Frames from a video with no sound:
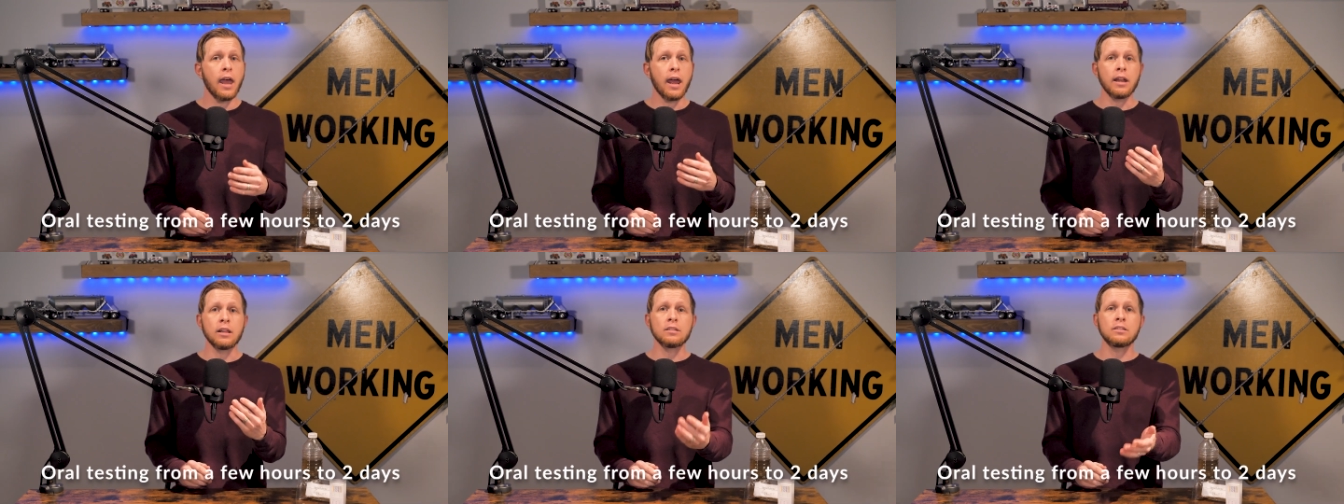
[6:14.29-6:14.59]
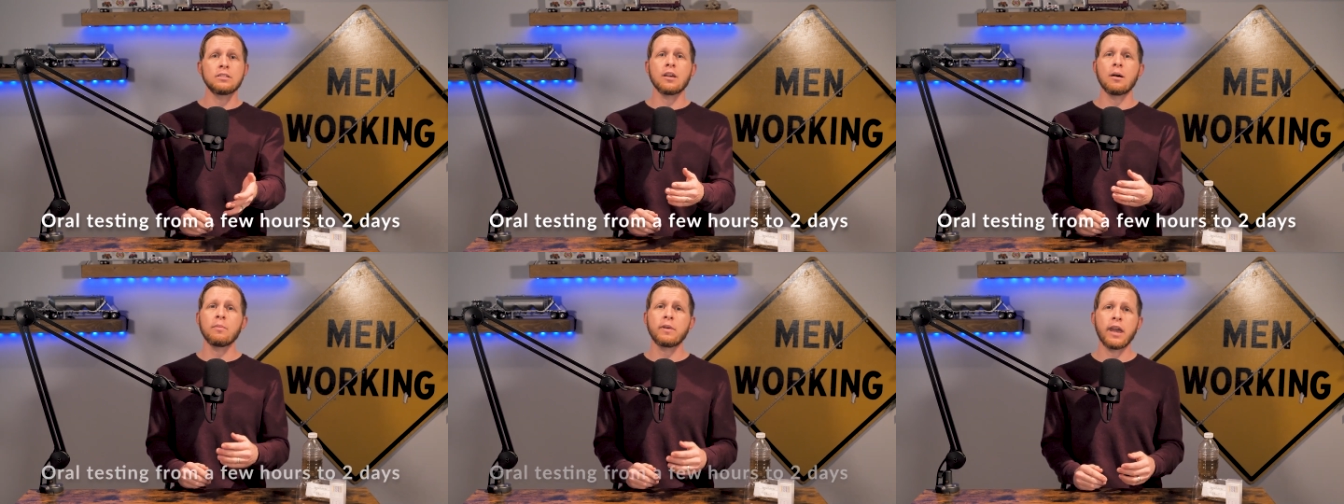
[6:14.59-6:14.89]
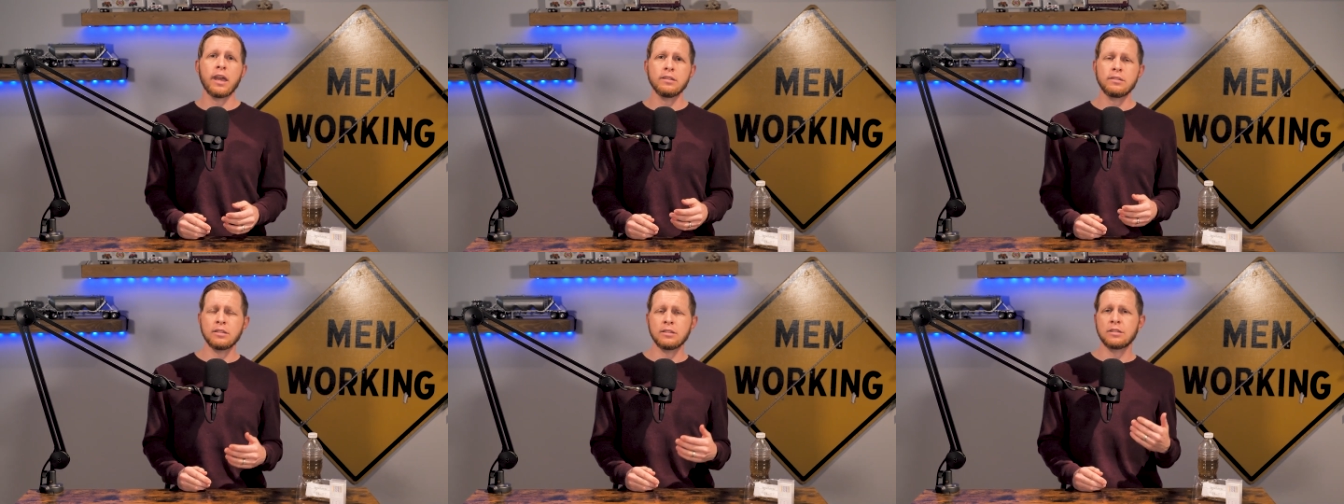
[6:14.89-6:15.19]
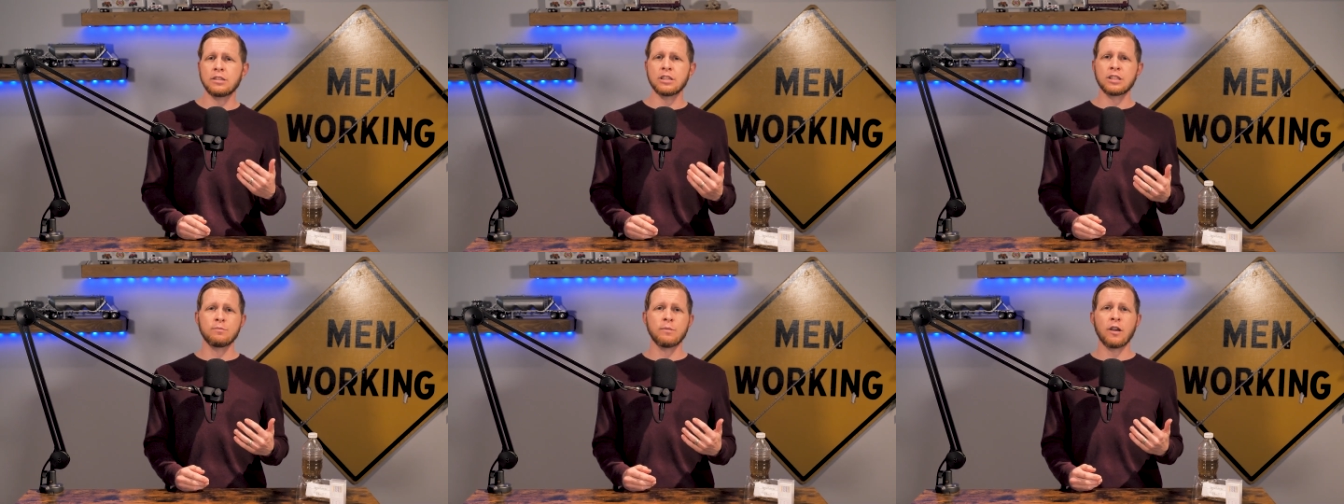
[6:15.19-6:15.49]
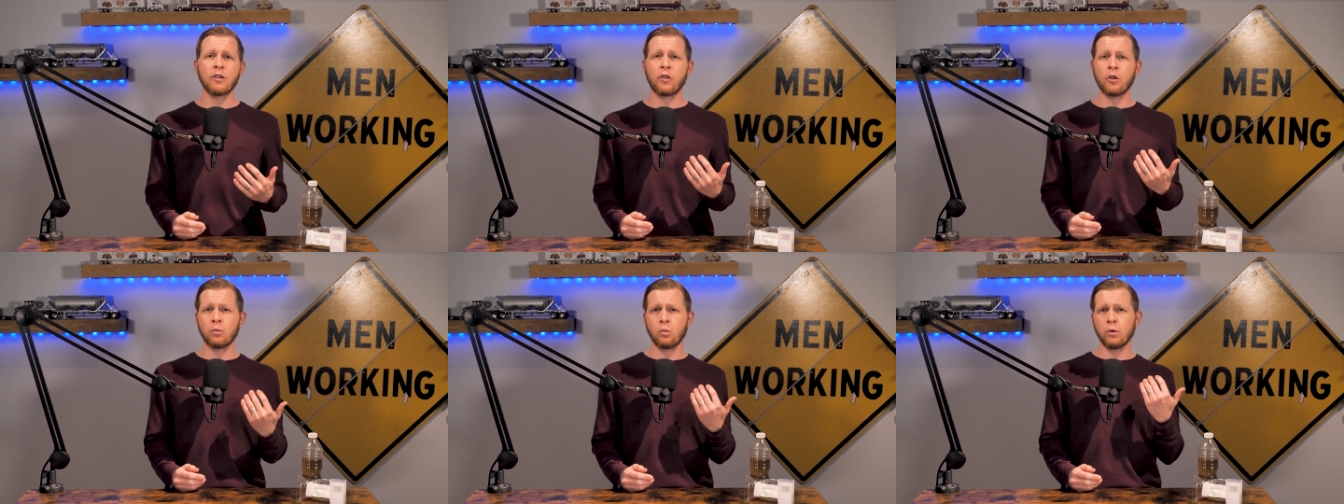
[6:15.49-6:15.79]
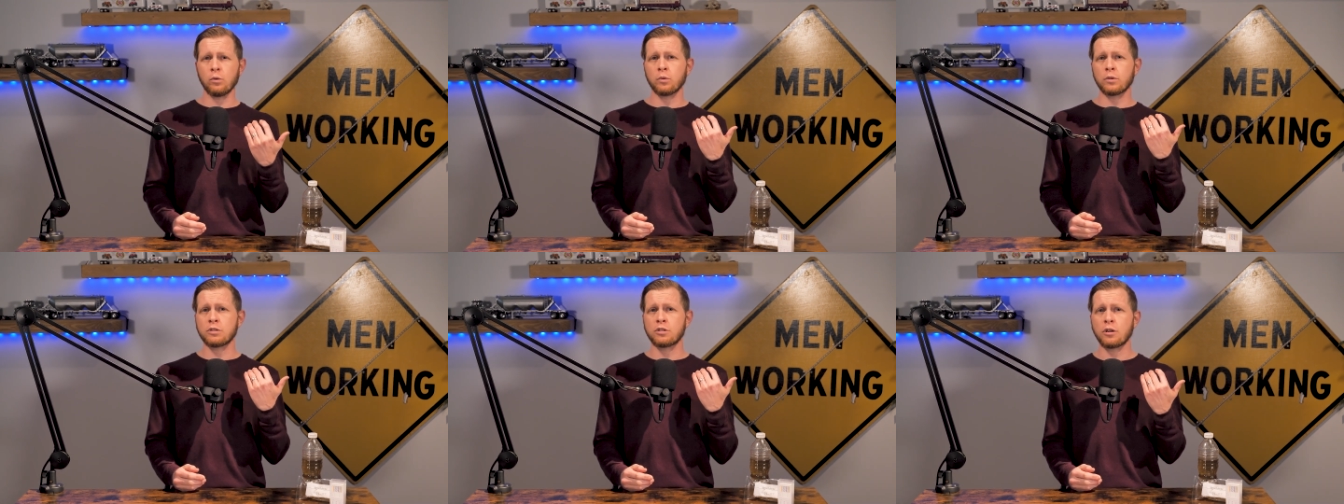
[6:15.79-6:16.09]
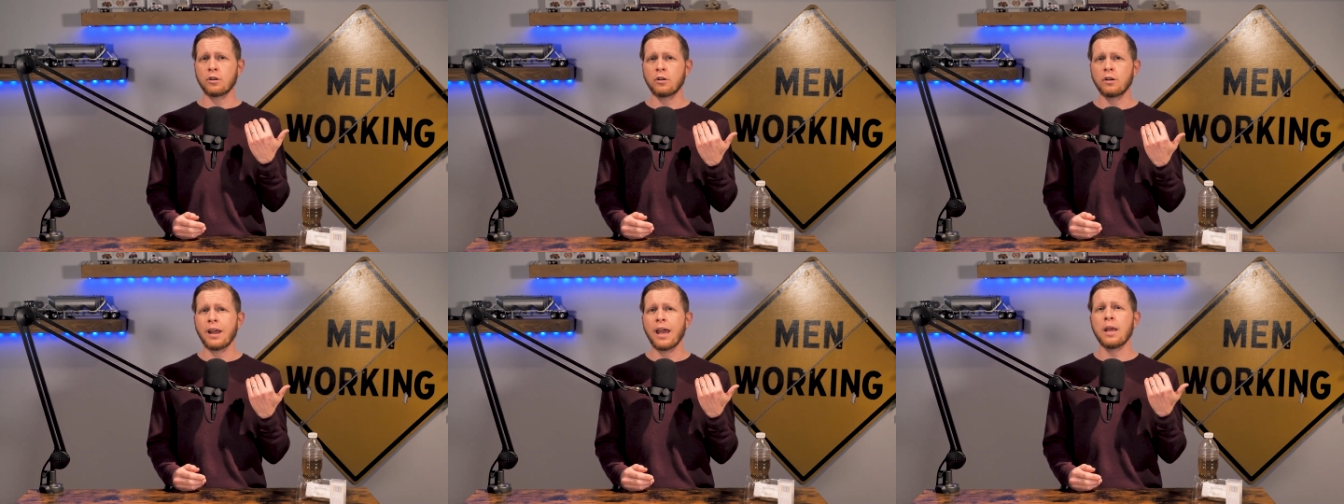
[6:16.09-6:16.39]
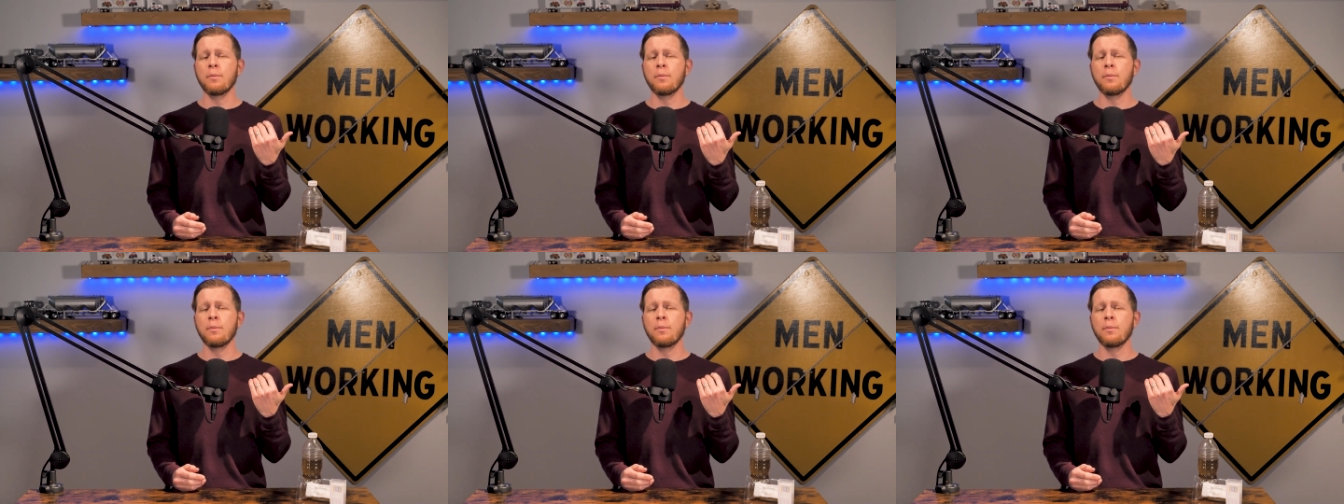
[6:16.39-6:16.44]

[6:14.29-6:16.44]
And in some cases, this method will return